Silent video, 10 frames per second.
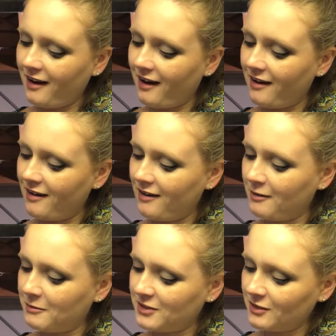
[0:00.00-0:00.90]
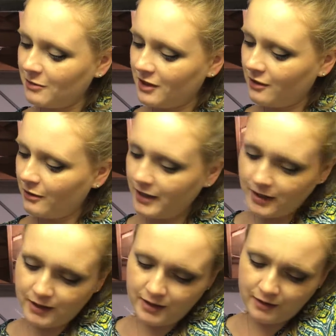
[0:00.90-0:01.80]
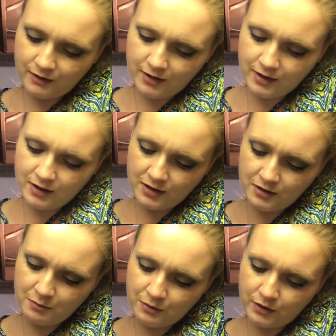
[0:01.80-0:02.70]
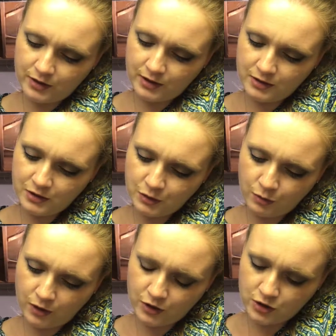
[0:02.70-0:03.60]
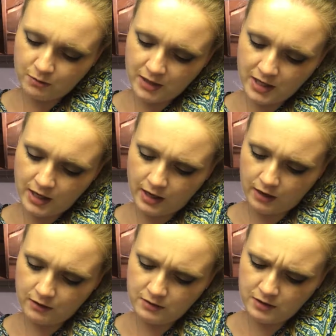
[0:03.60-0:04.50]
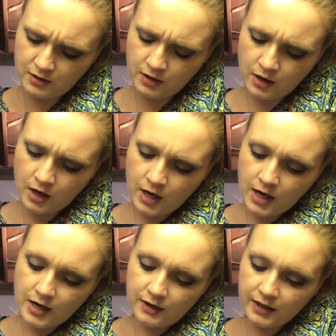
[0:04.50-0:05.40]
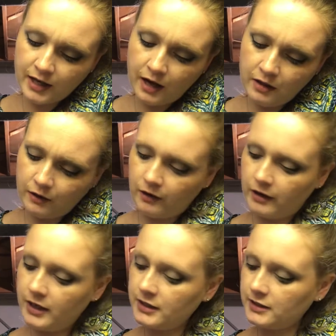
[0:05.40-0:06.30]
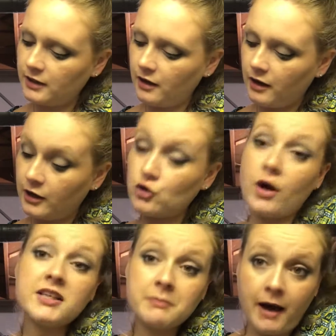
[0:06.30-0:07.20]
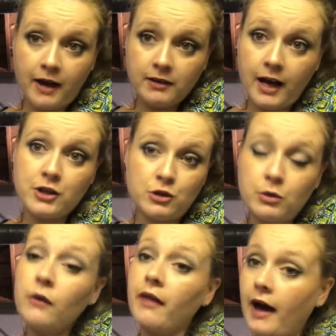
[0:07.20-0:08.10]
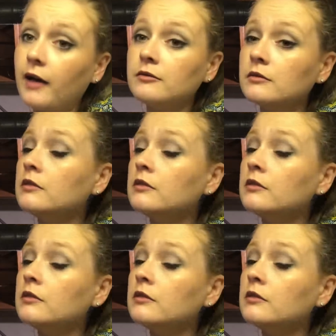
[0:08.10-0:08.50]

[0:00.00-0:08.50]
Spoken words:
So let me go ahead here and put in a swatch on my hand. Now the color, it dries matte. I do know that.